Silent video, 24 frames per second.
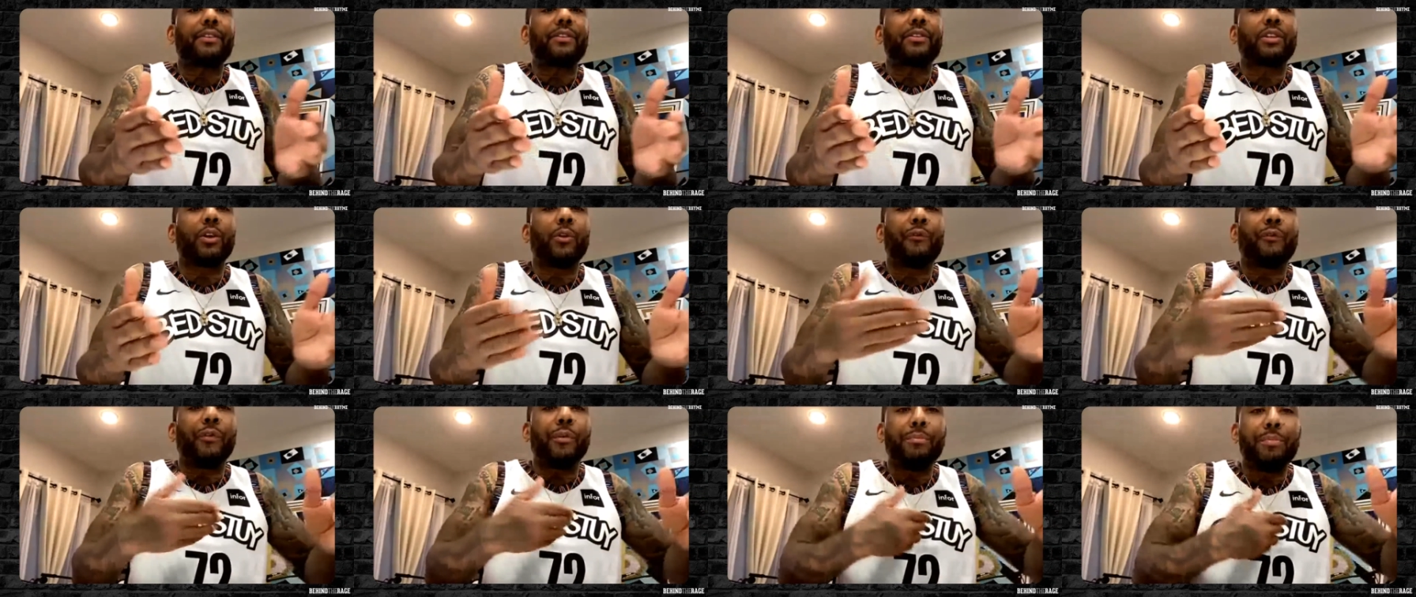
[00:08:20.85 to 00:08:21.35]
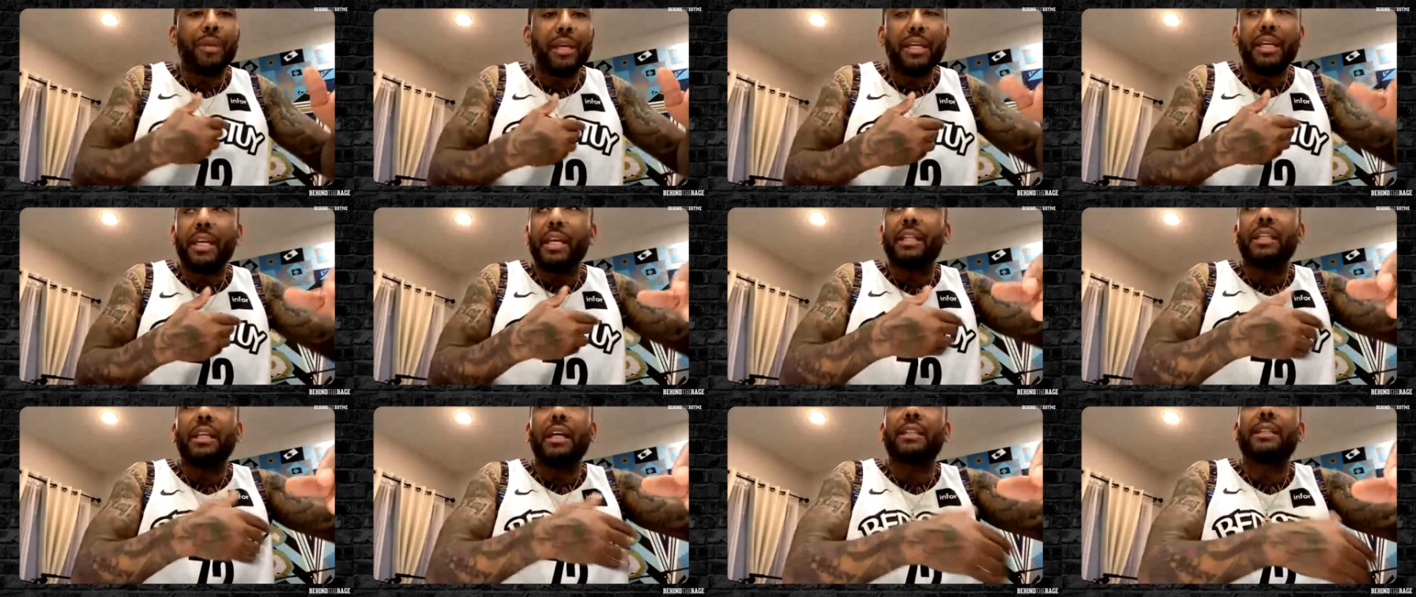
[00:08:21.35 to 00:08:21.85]
So for me,
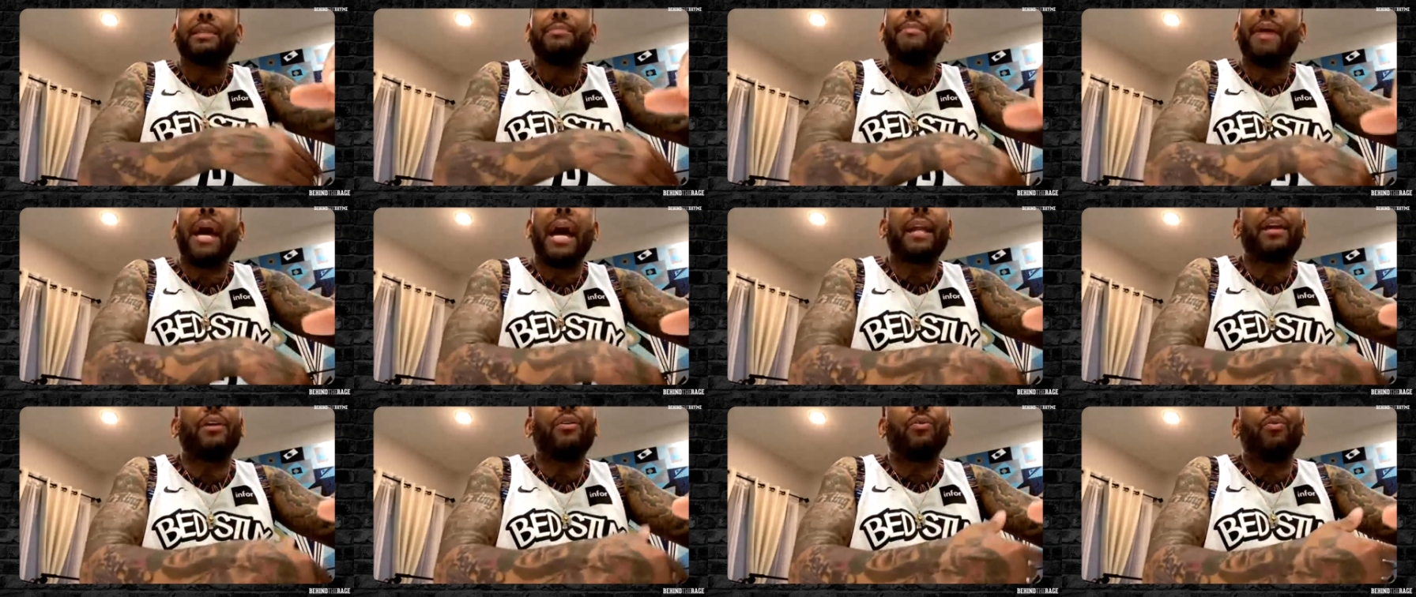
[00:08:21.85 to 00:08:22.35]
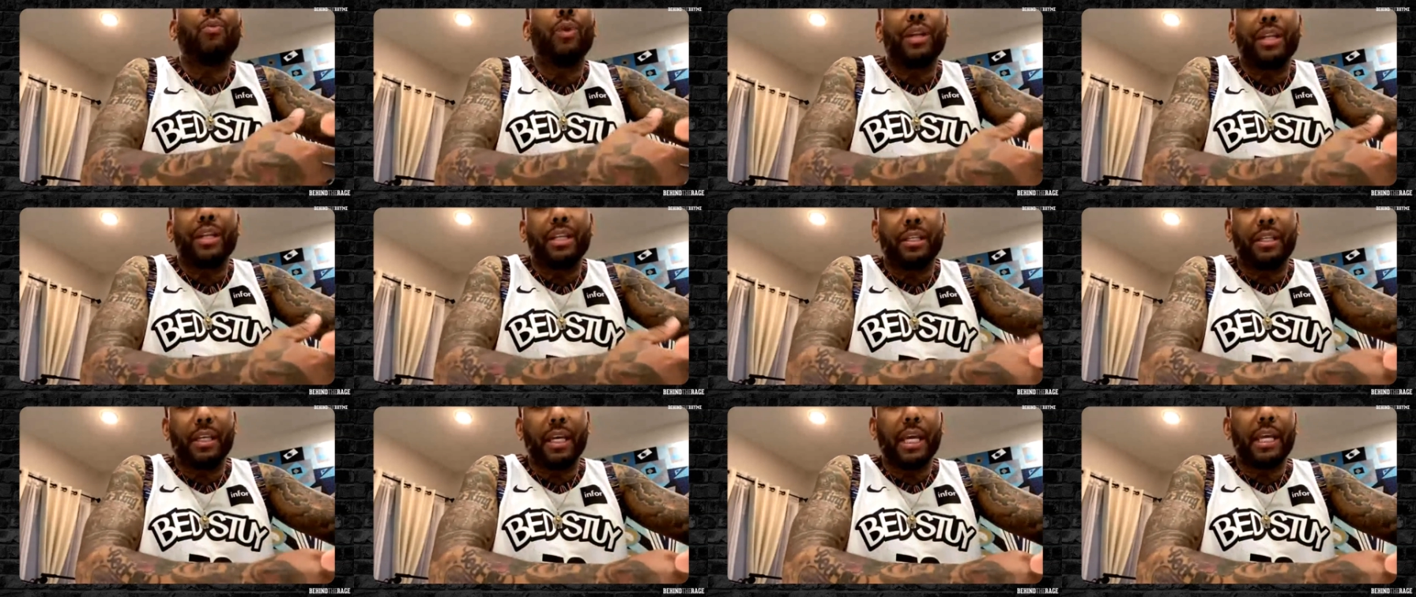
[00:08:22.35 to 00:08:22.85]
it doesn't matter what he
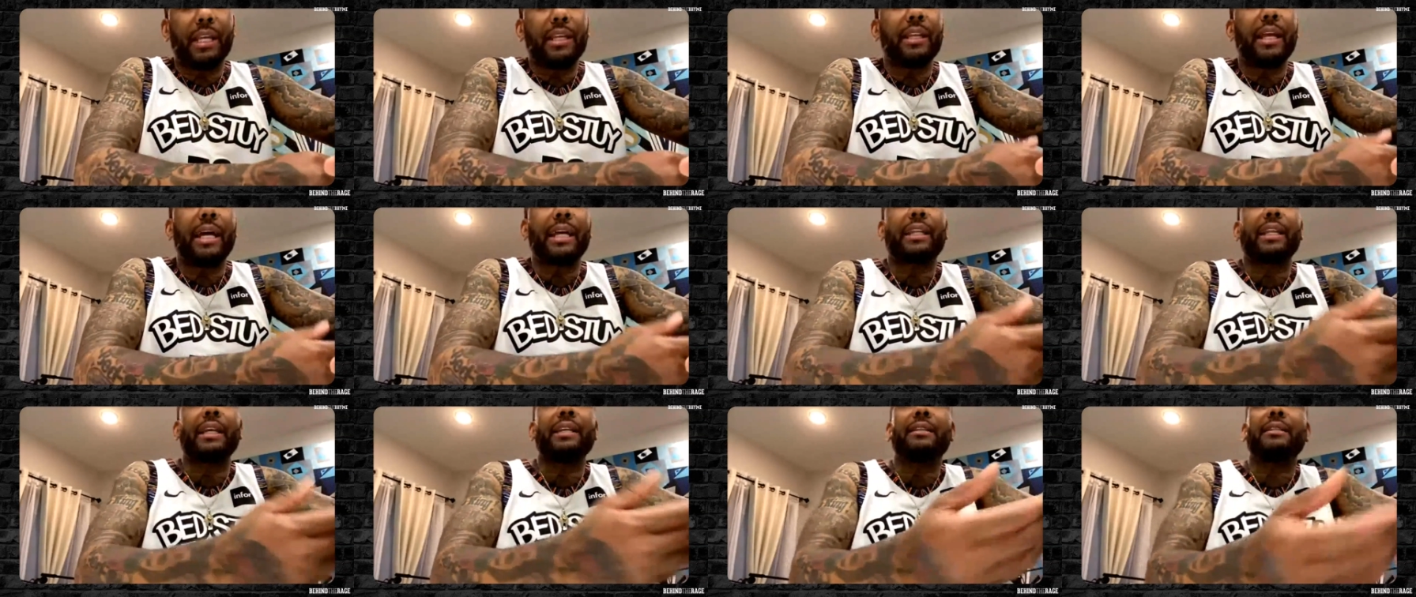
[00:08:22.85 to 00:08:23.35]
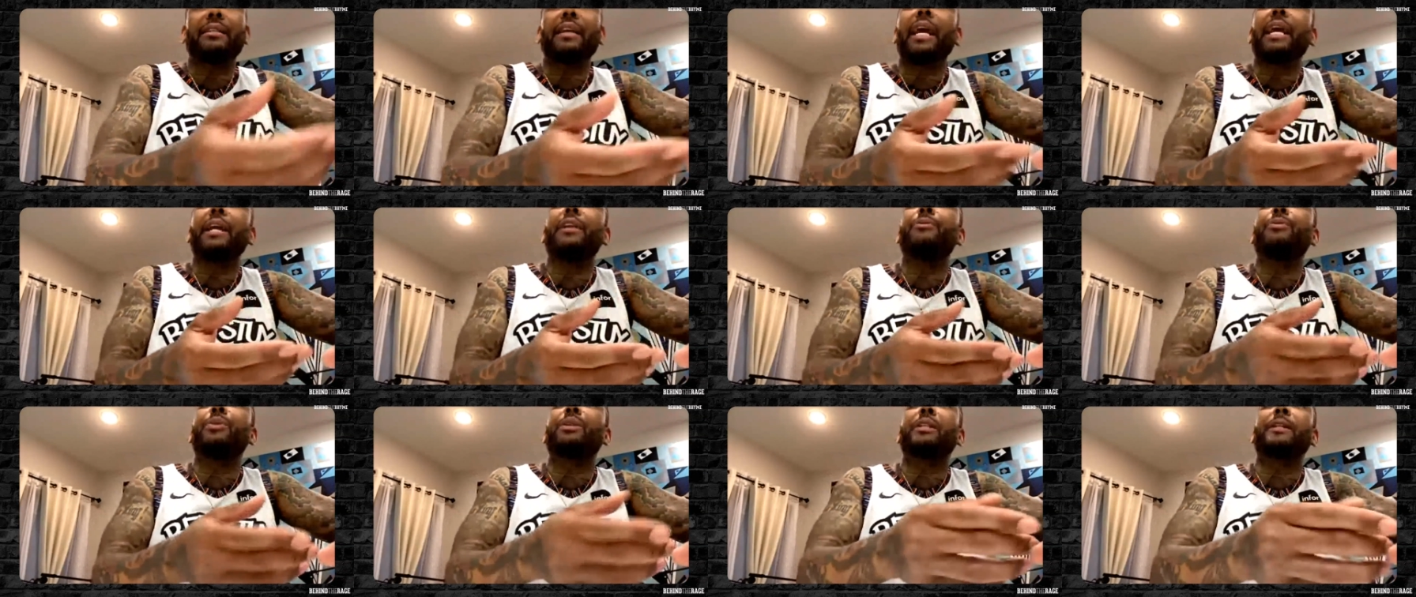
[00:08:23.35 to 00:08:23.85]
did. Like they saying
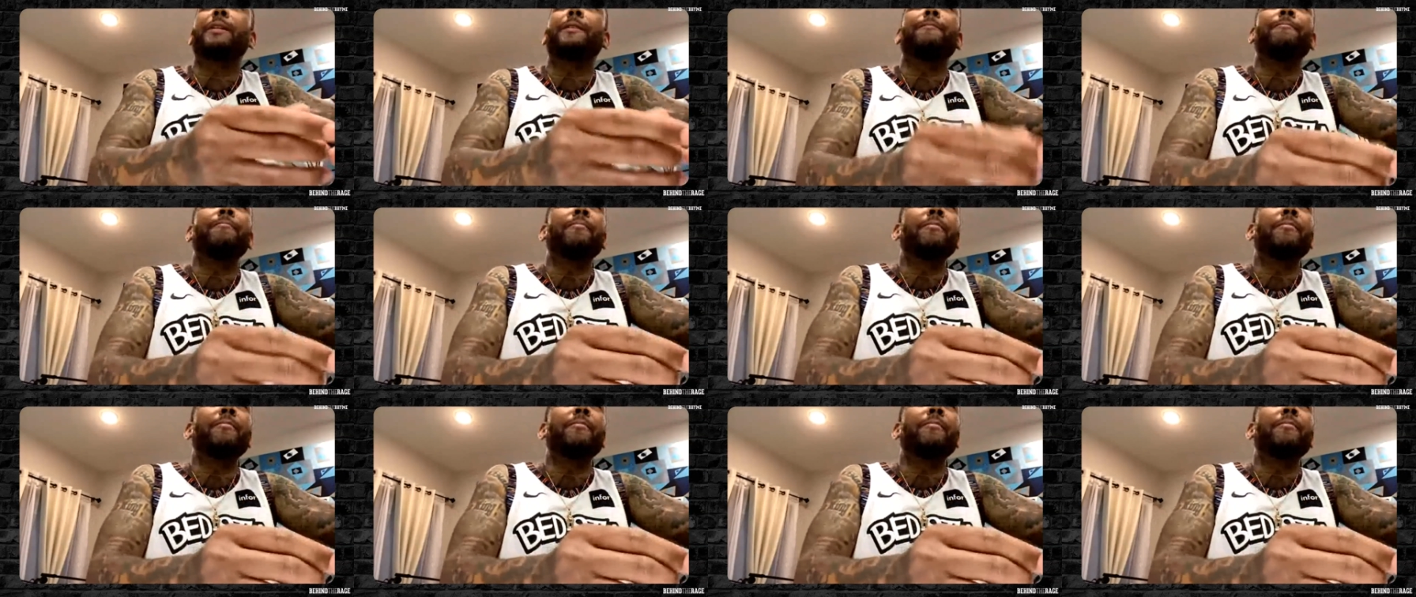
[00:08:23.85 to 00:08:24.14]
it was a